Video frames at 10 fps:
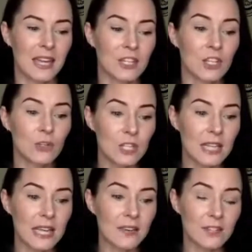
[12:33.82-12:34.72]
And
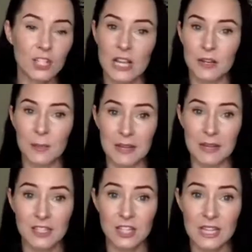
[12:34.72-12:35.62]
usually they give a channeled
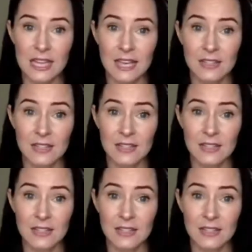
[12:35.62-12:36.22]
message at the end.